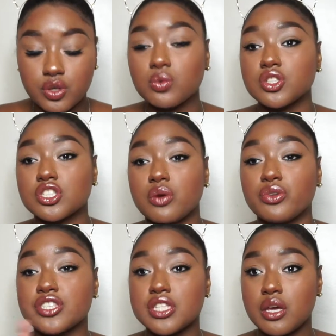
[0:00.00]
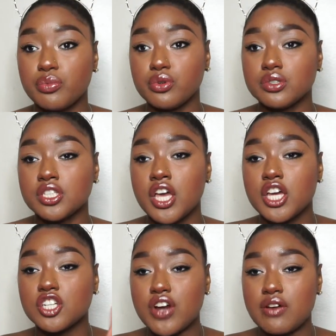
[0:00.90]
We'll start with samples,
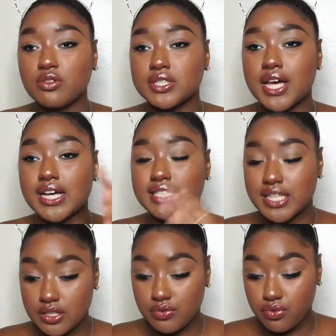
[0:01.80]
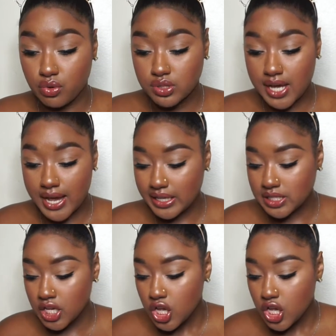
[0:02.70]
travel size, and then full size.